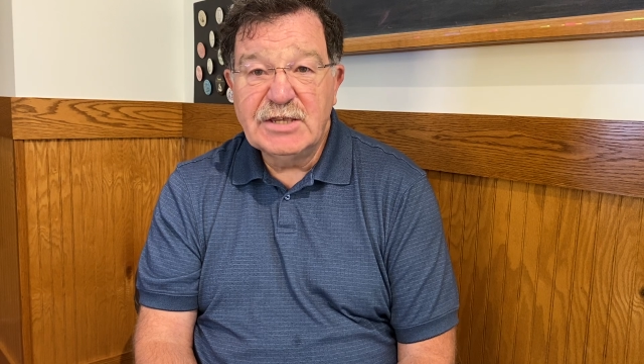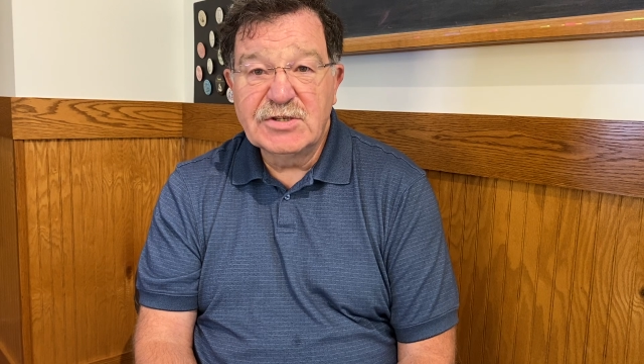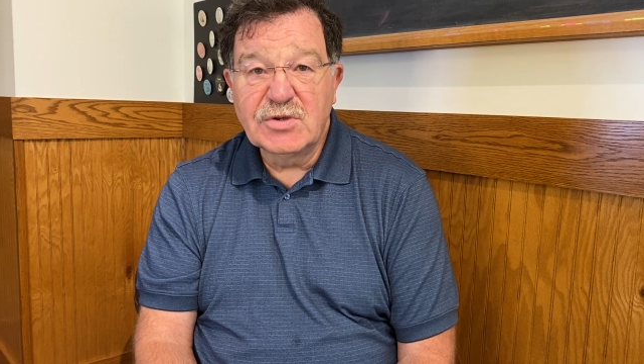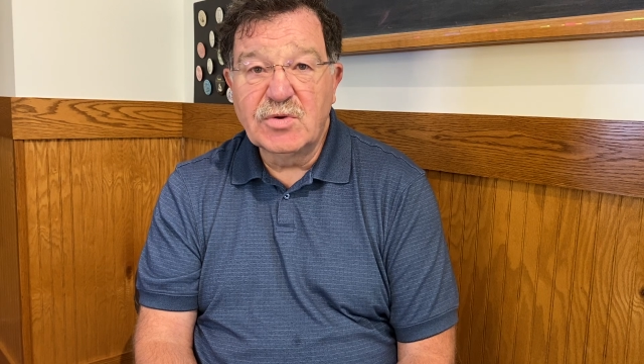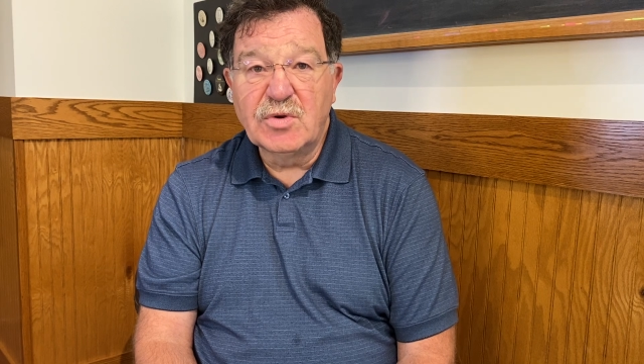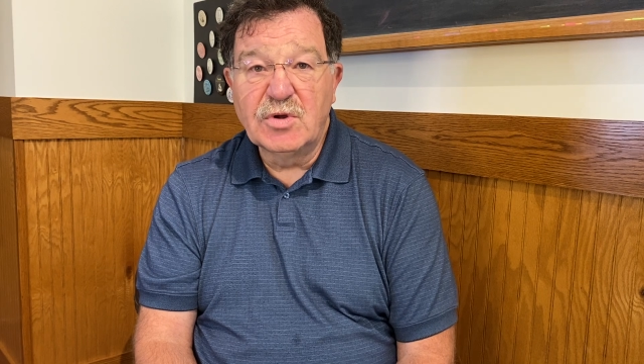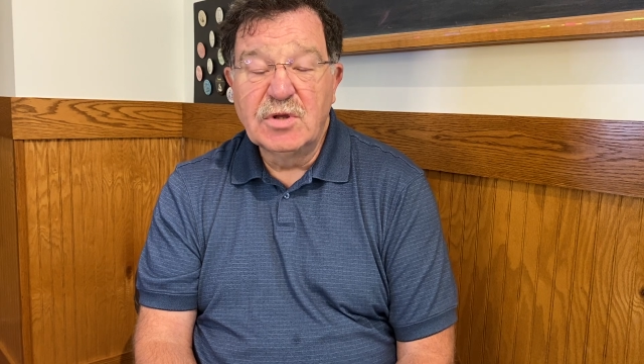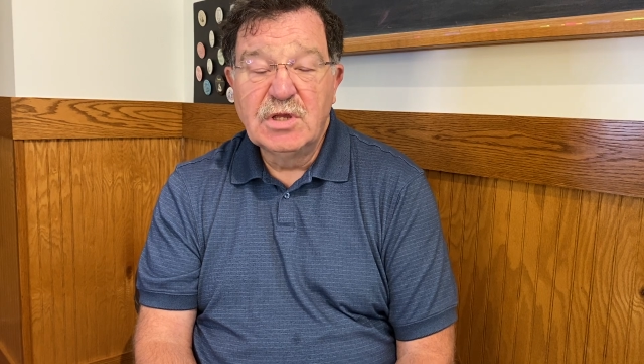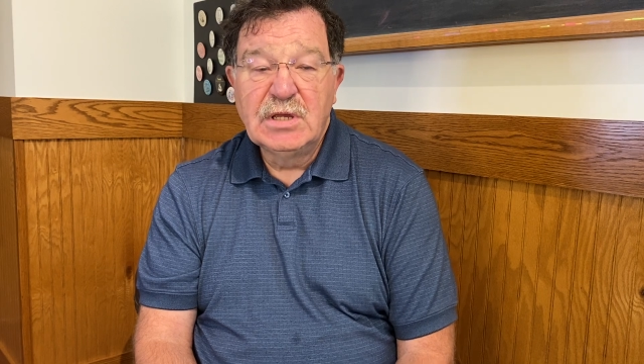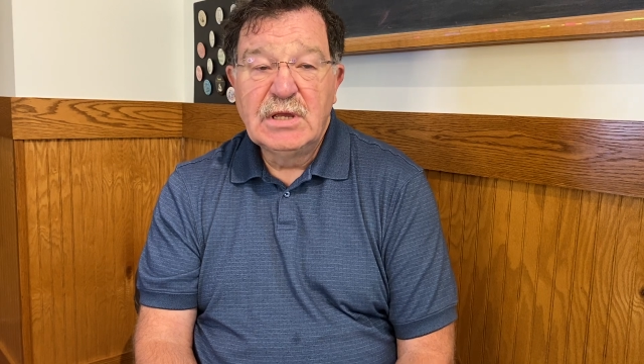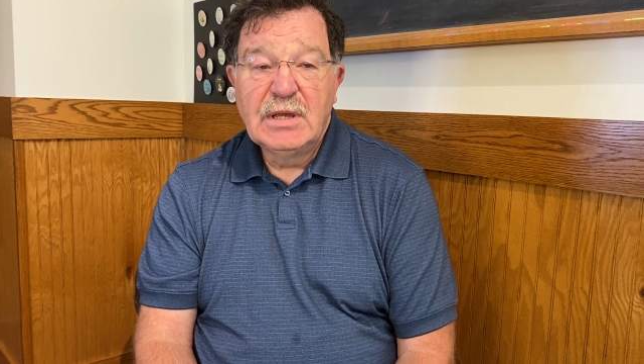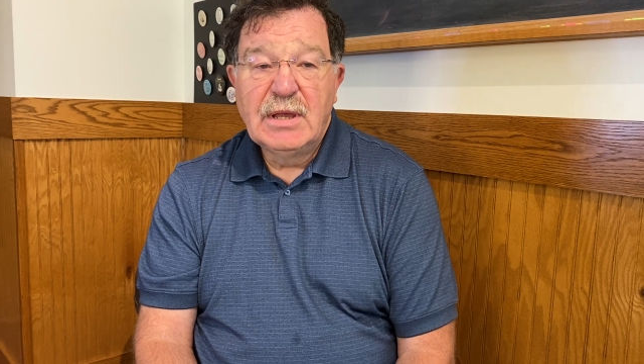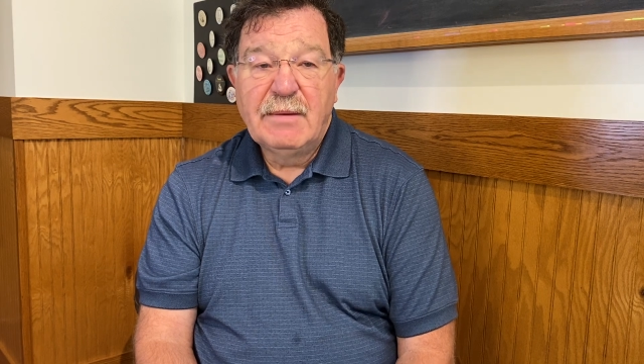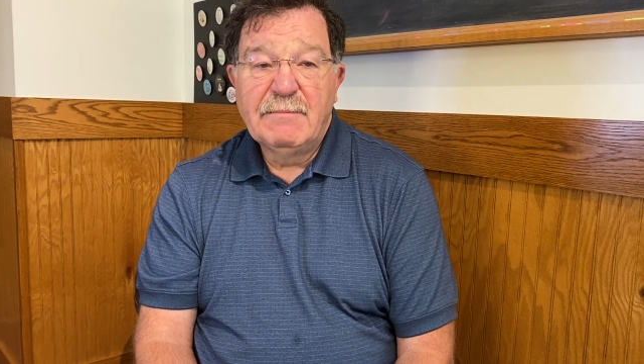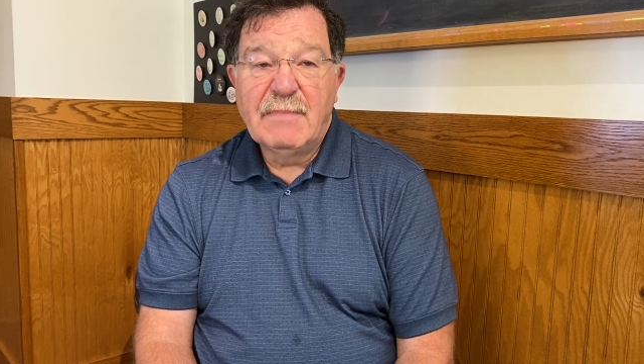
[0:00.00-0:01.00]
school.
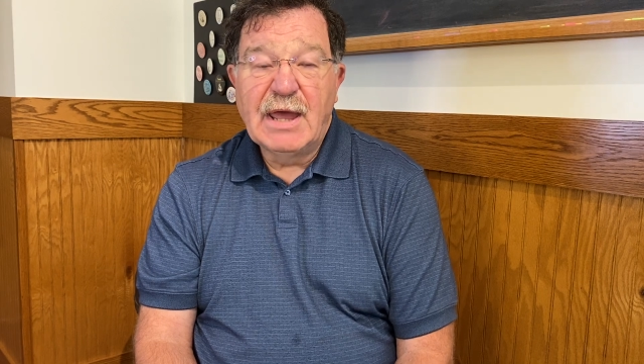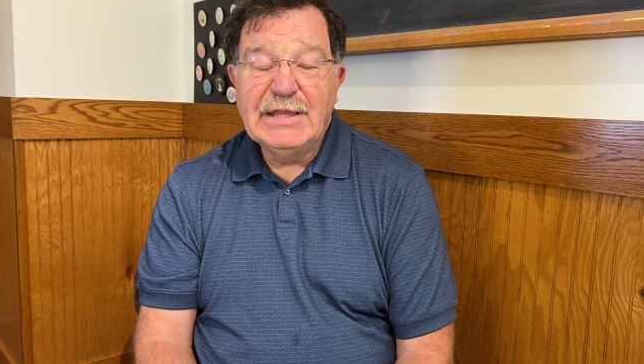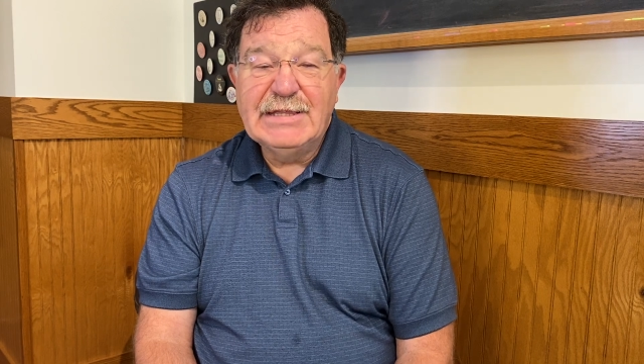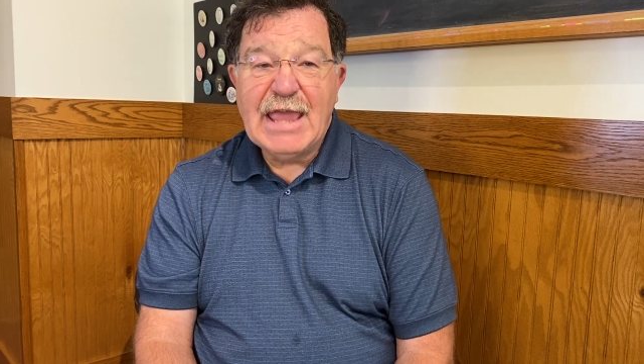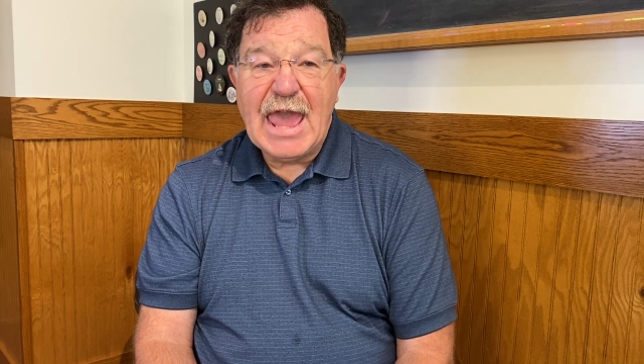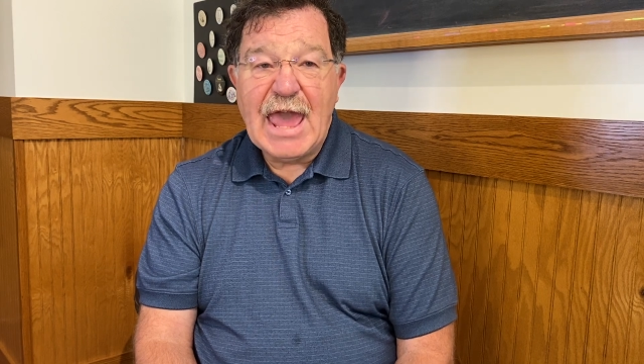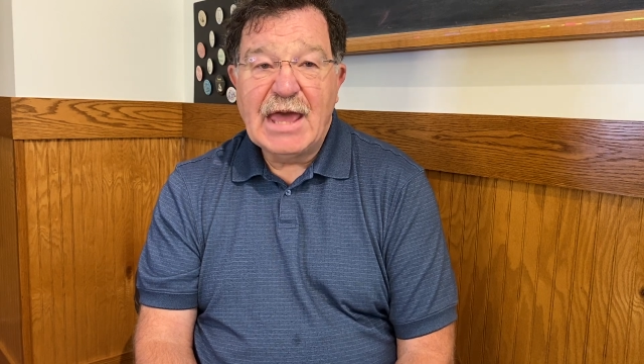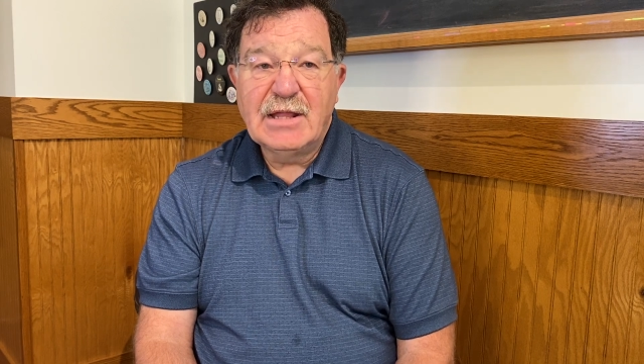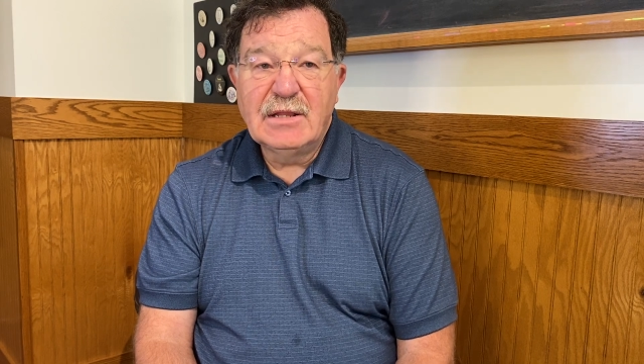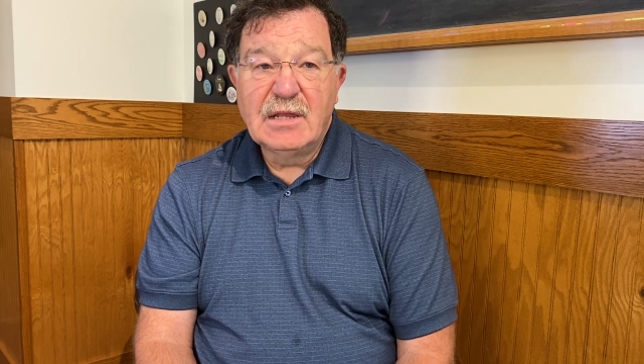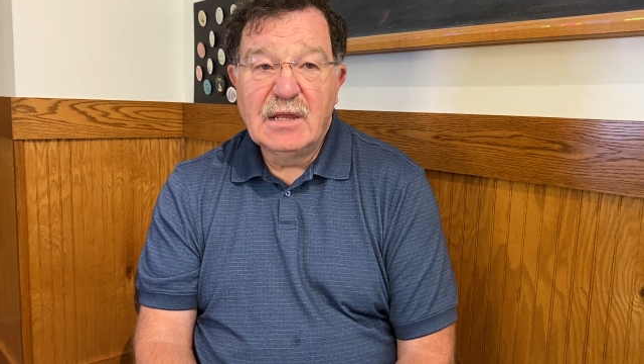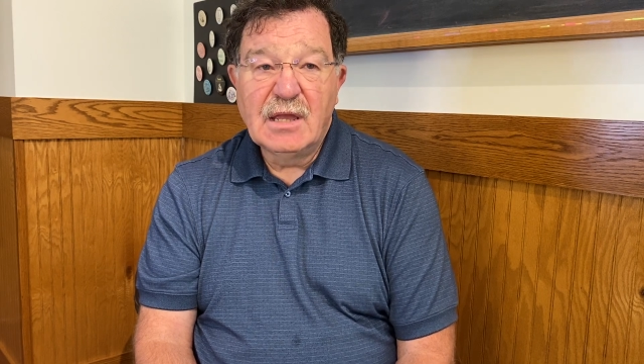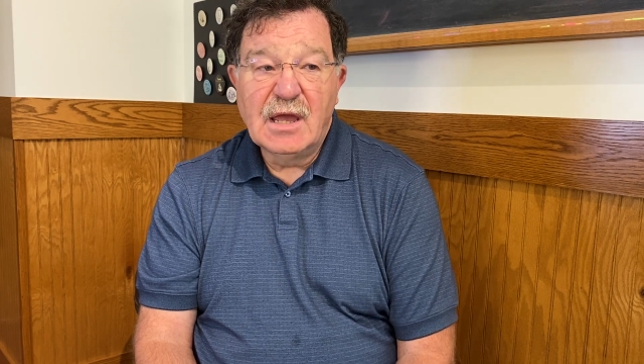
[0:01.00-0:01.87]
My dad,